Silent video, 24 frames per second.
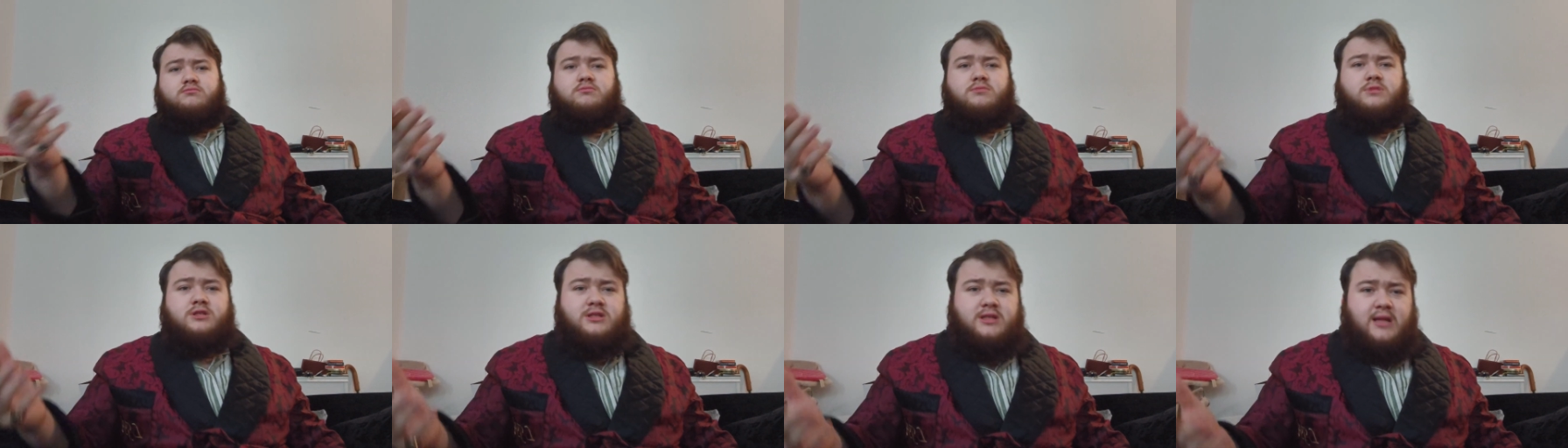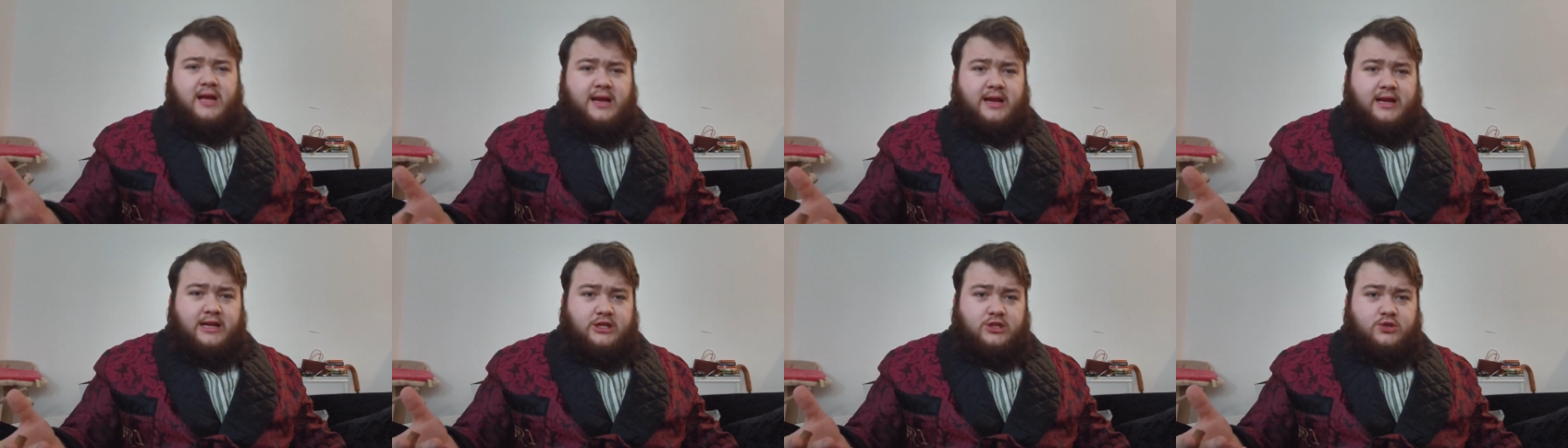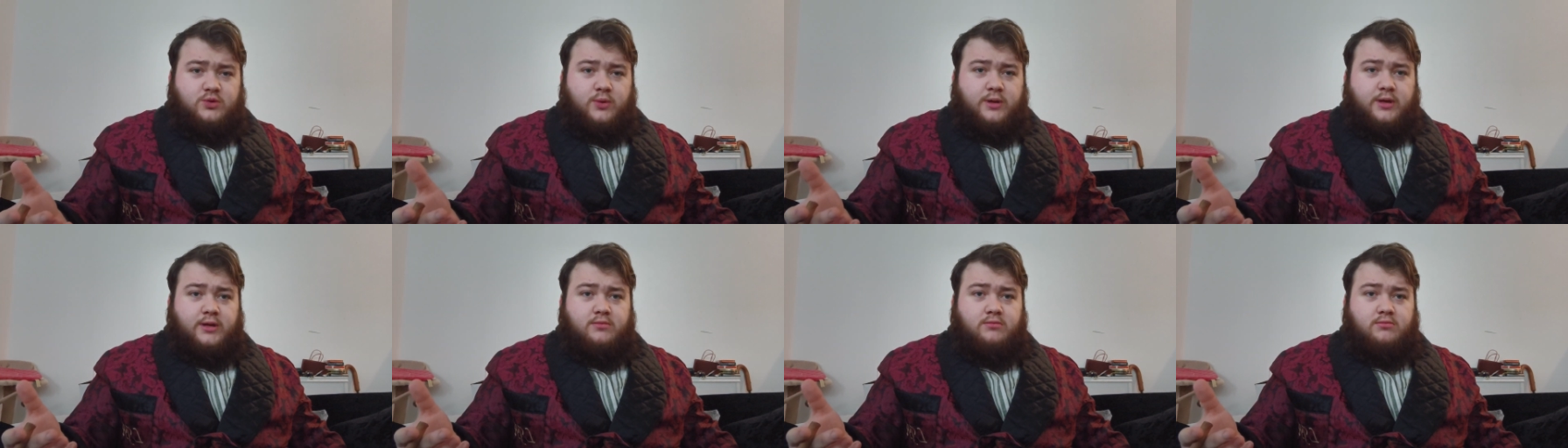slightly
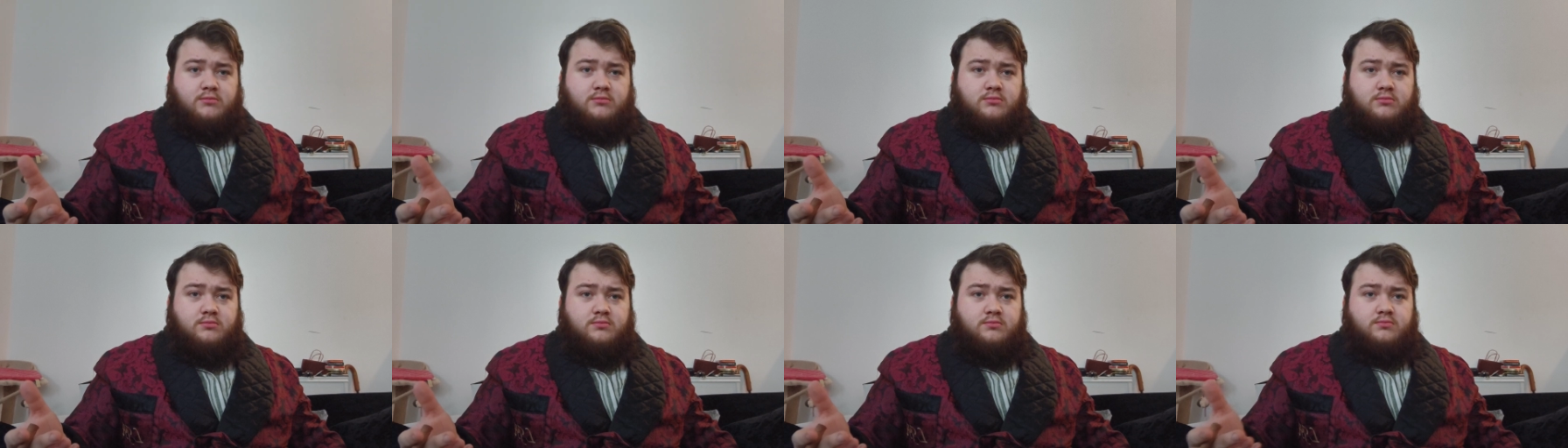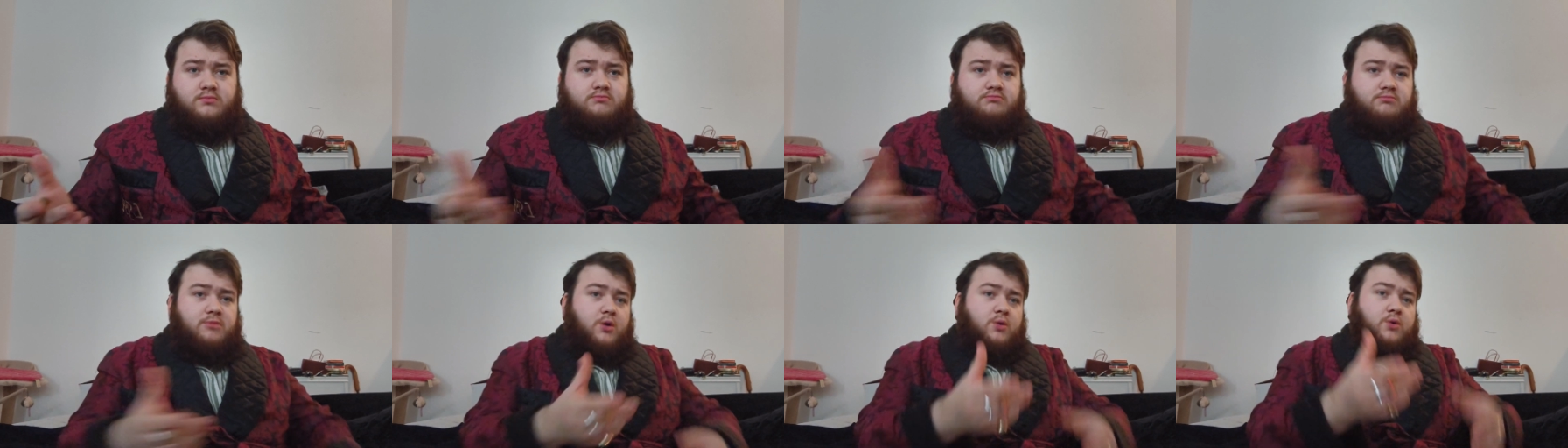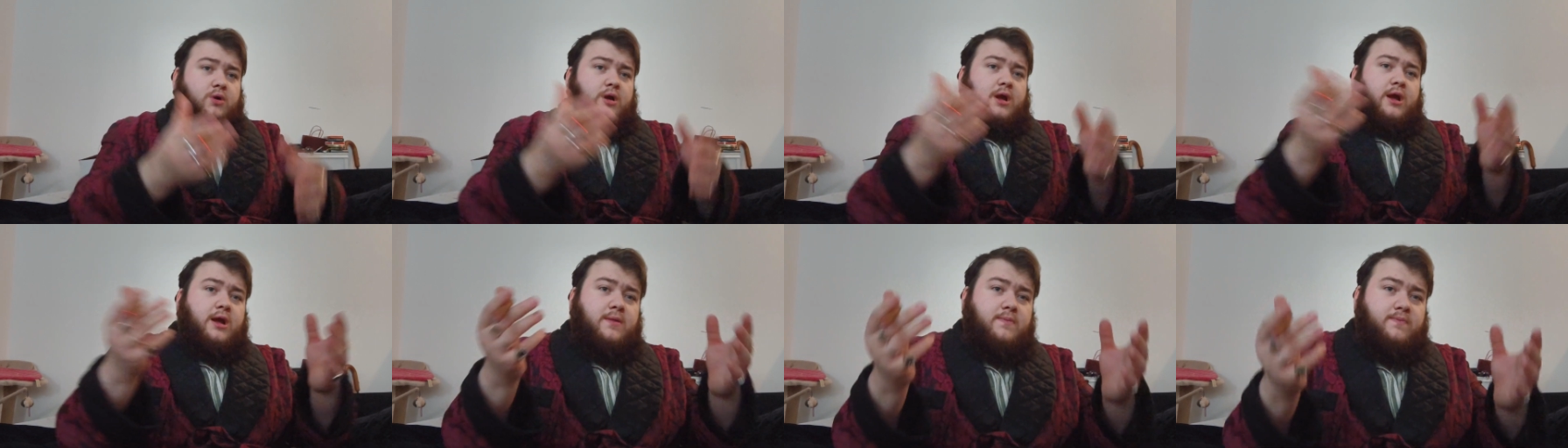sweet,
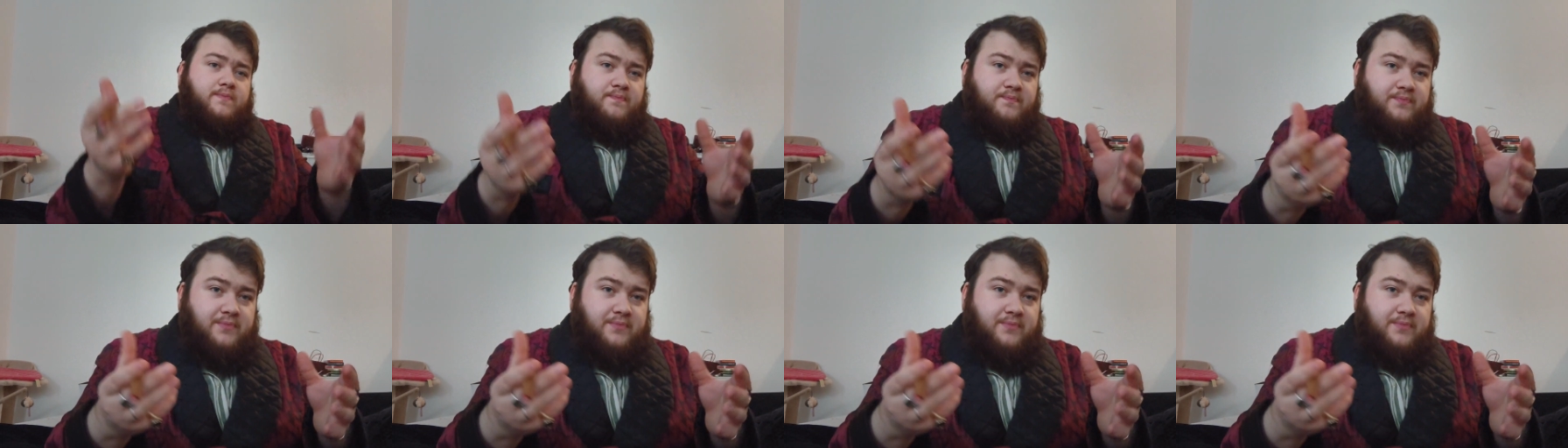okay?